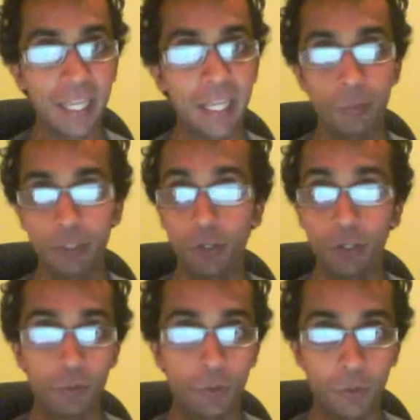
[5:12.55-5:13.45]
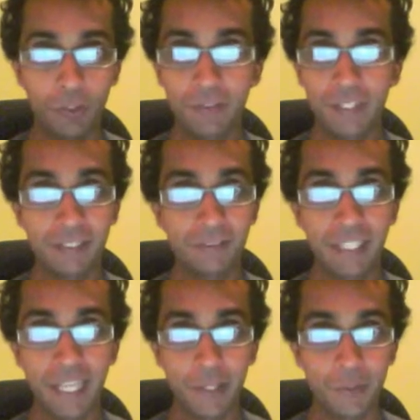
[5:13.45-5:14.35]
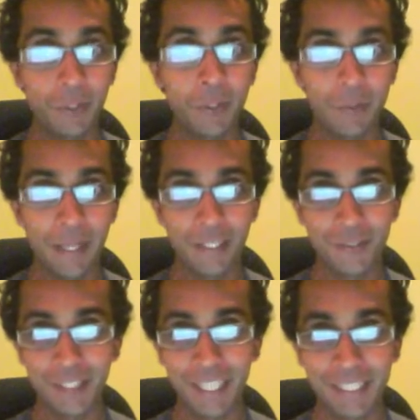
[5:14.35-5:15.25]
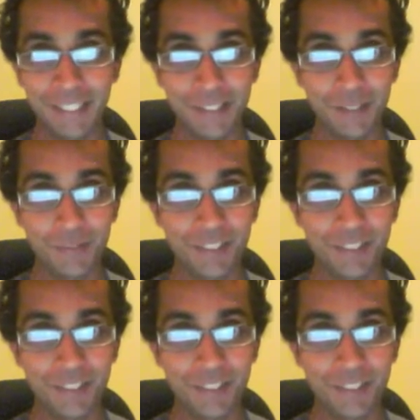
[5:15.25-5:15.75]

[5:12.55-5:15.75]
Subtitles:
and we're not taught effectively how to manage relationships.